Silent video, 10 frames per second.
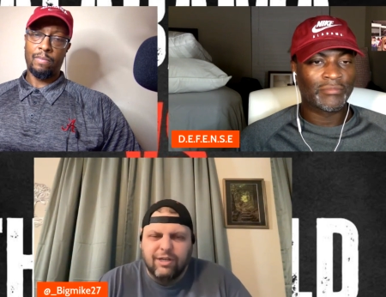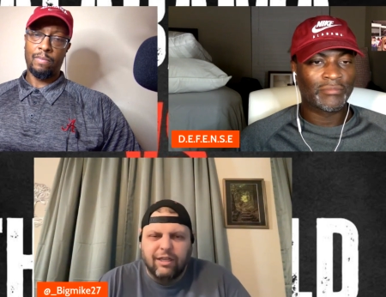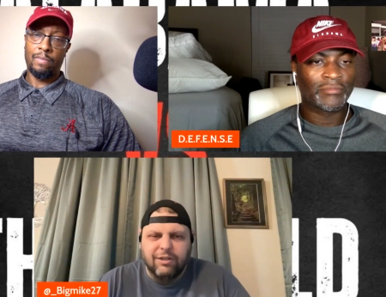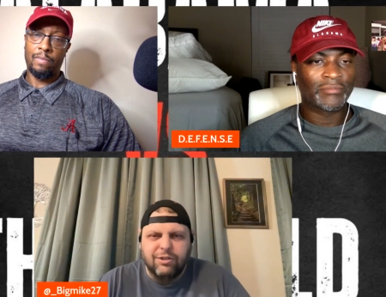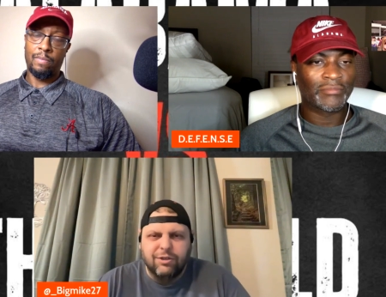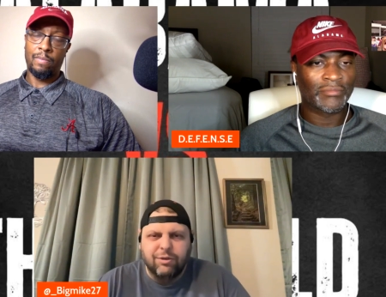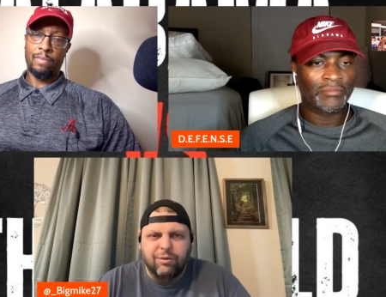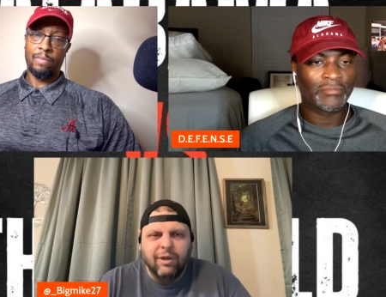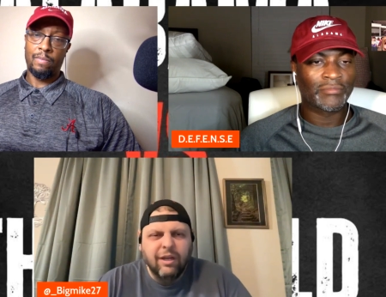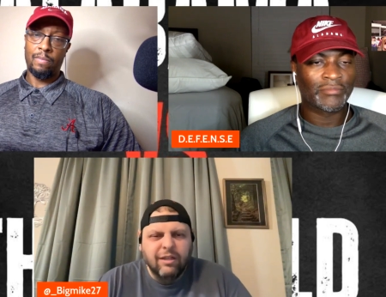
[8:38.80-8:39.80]

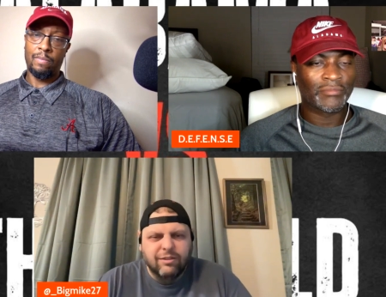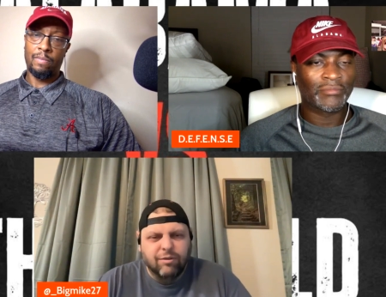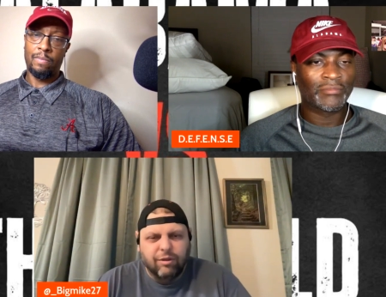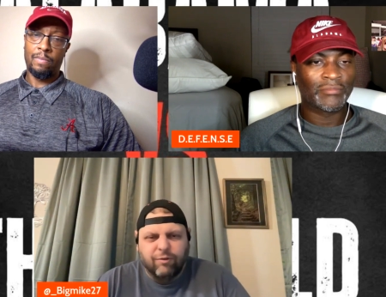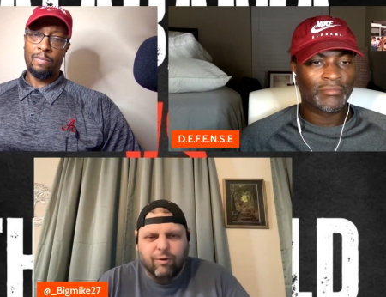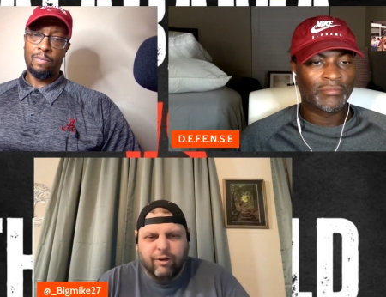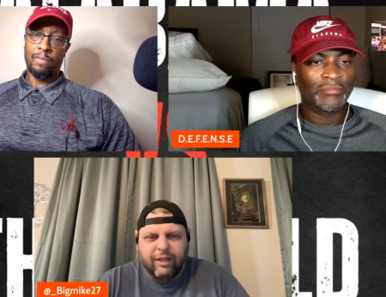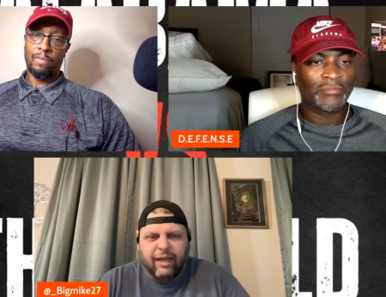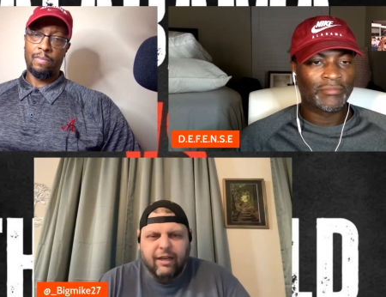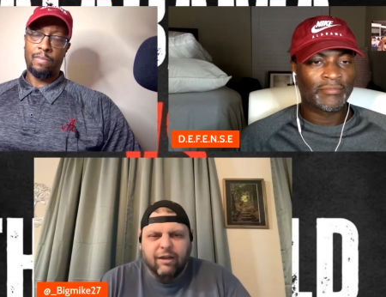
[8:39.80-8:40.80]
Speaker 1: LSU. So look forward to
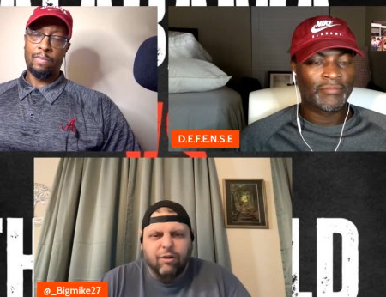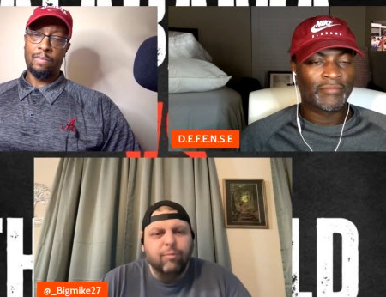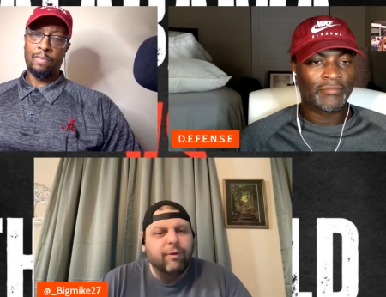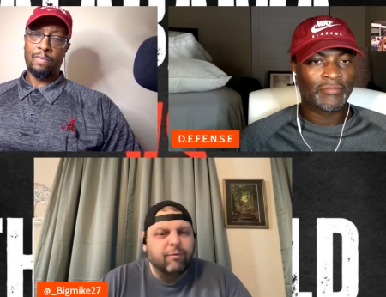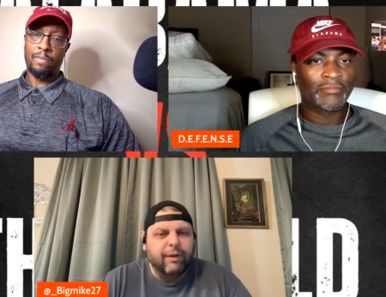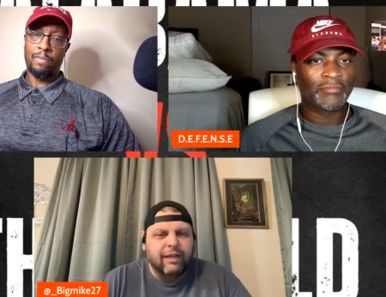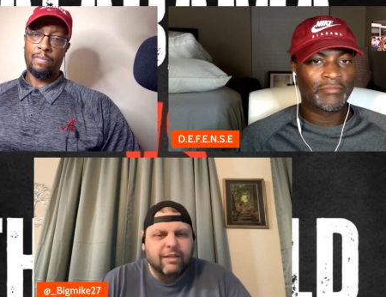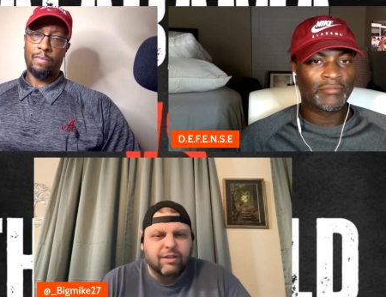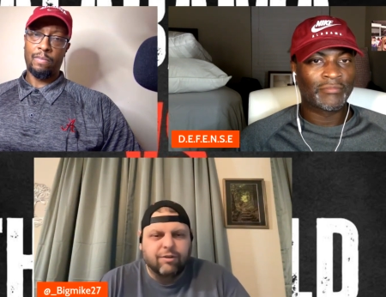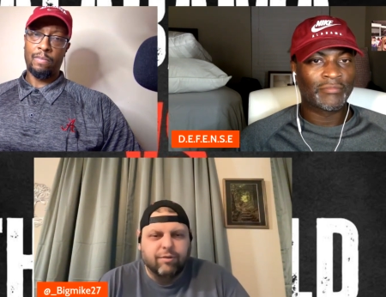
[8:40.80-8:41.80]
that. I hope everybody
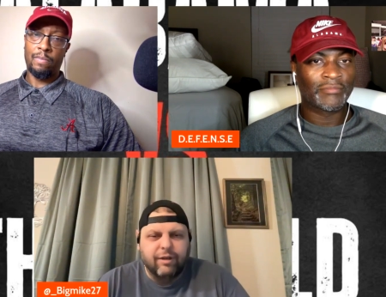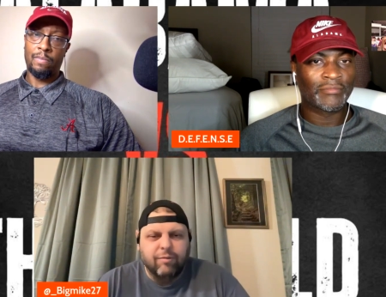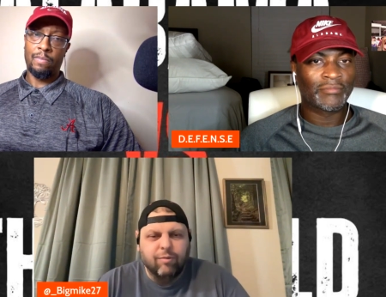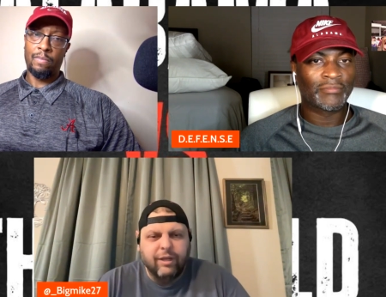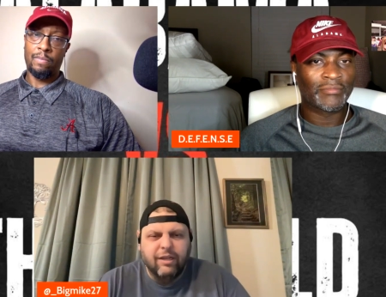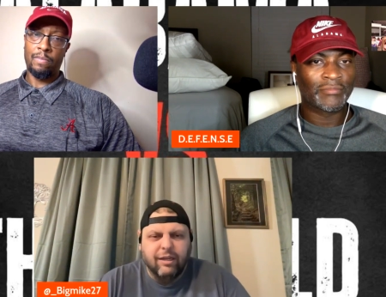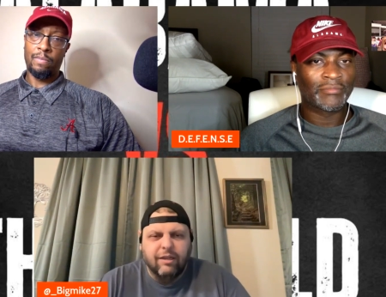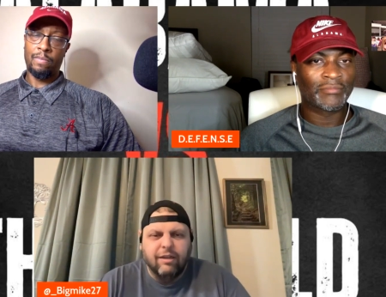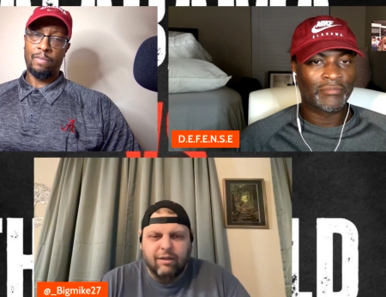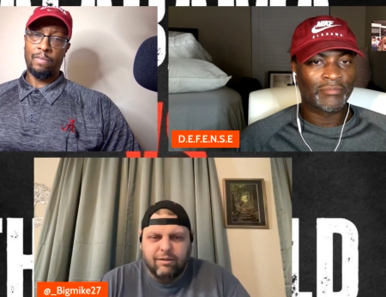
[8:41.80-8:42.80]
has a great week
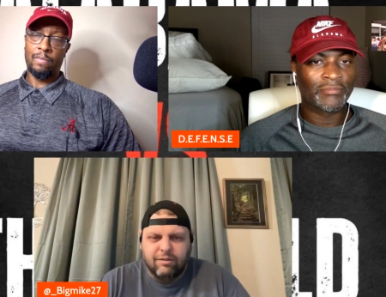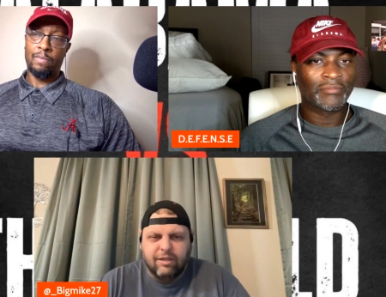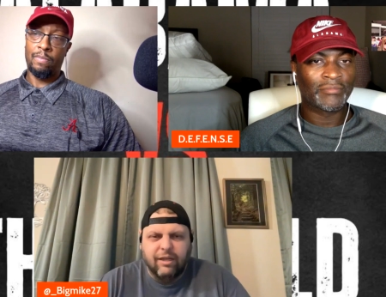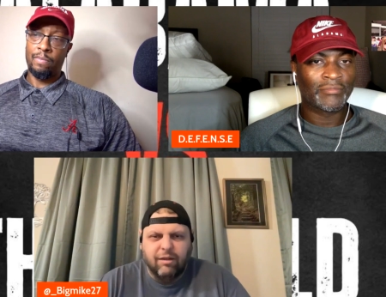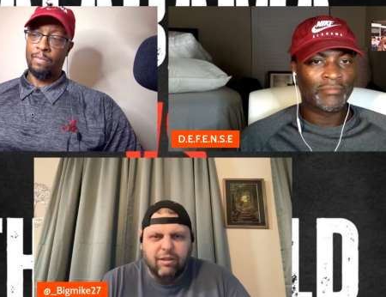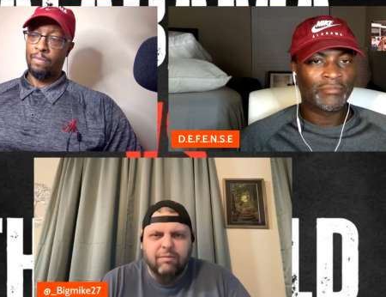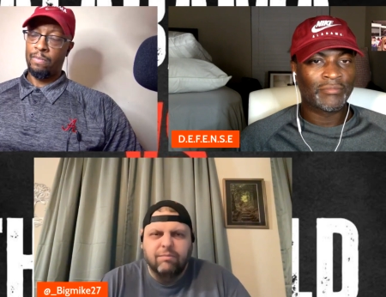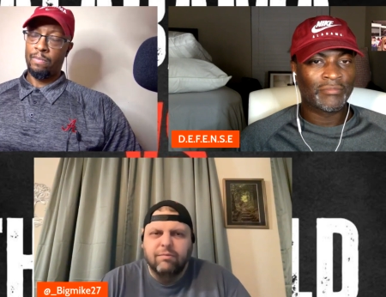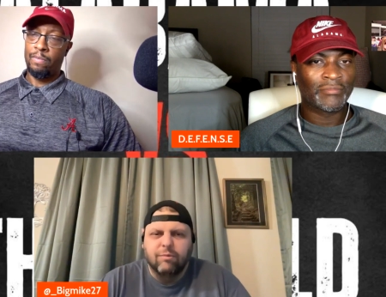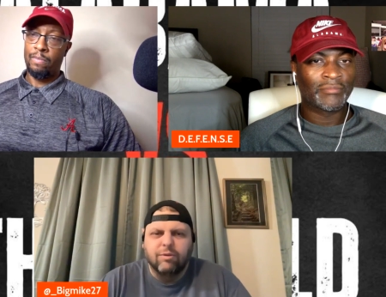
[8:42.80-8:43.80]
and, and stay healthy.
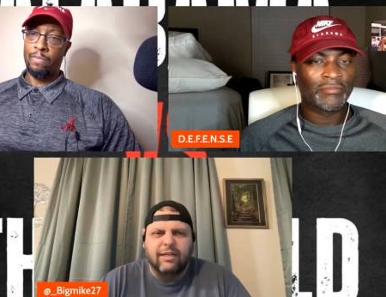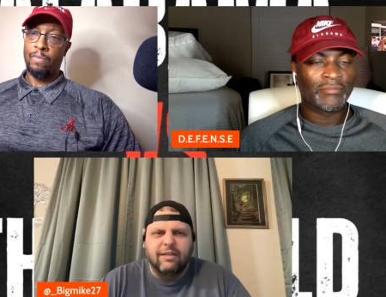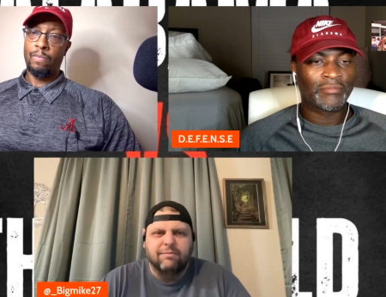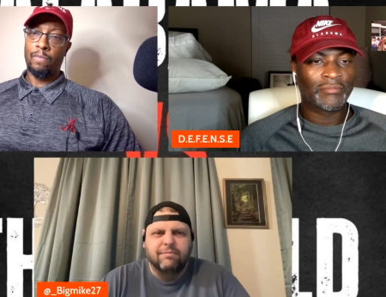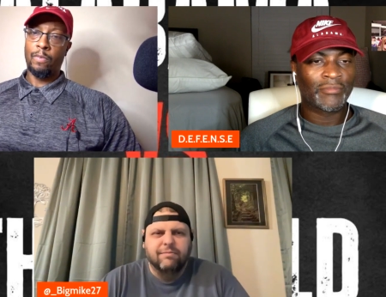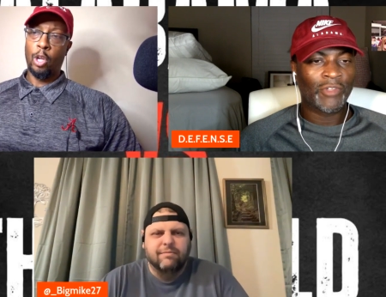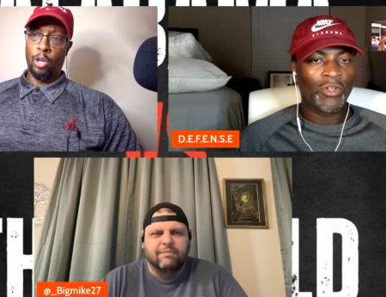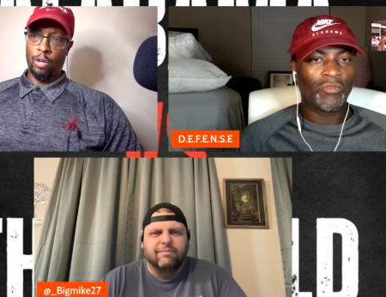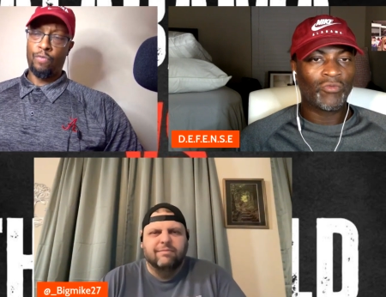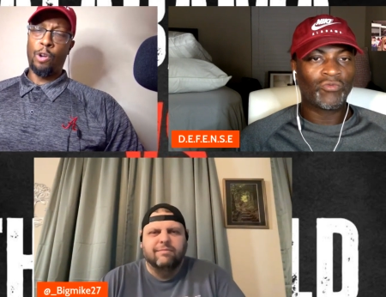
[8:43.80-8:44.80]
Roll Tide.
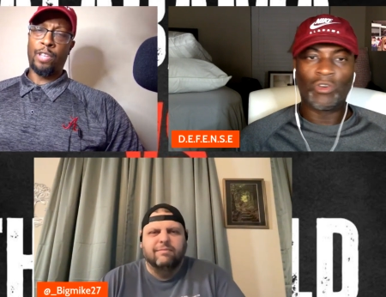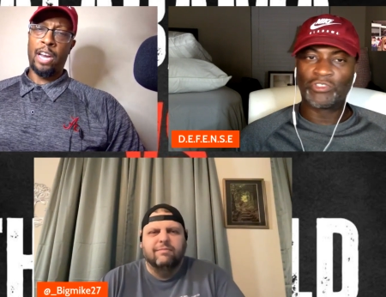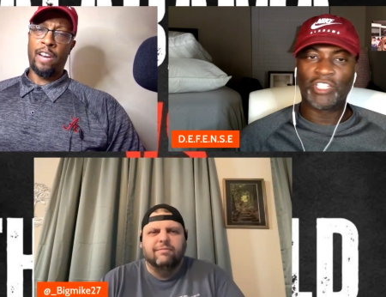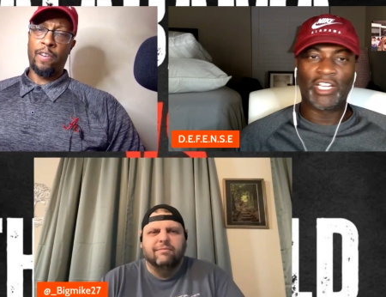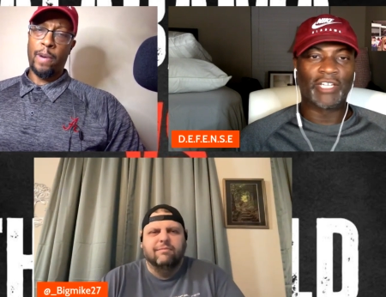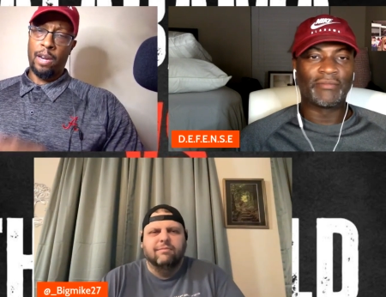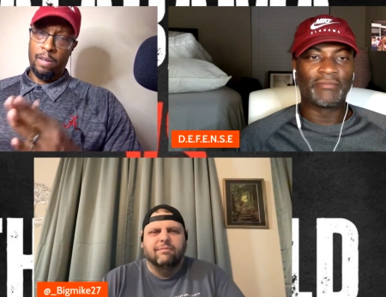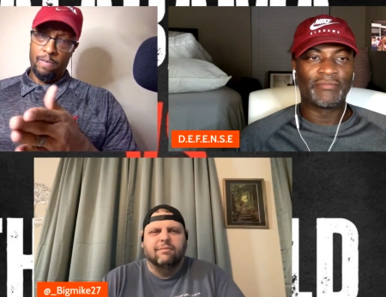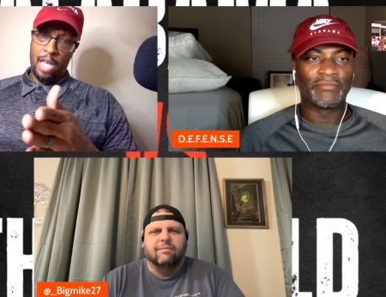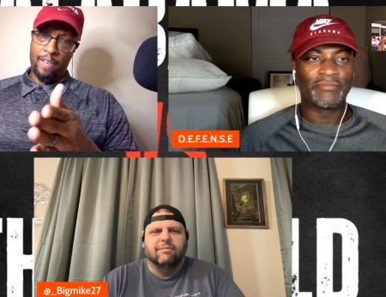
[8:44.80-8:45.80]
Speaker 2: Roll Tide, everybody.
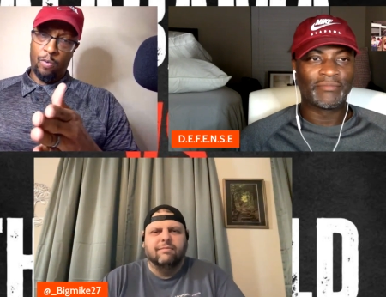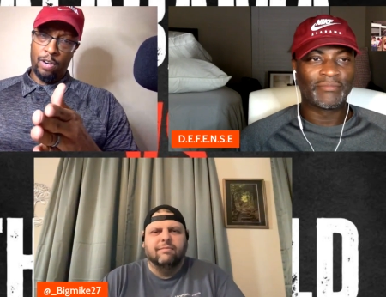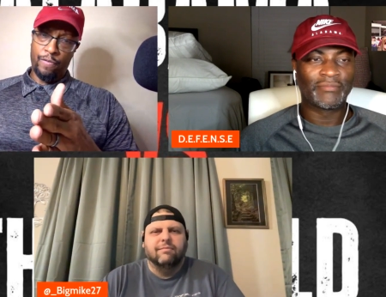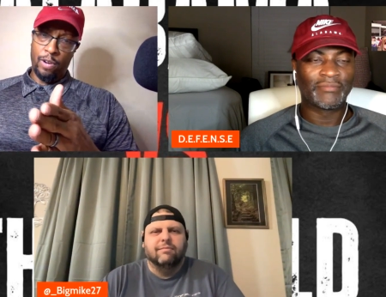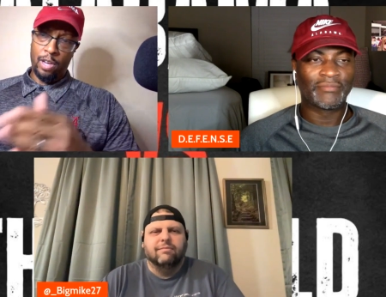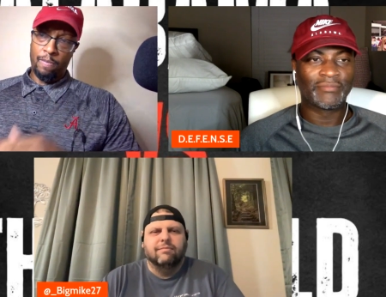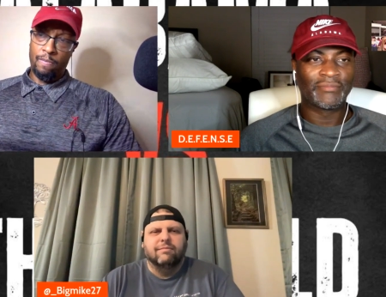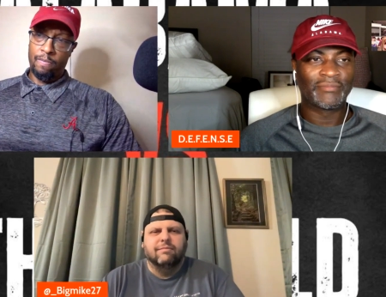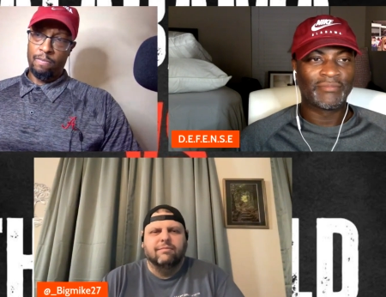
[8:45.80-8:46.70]
Have a wonderful night.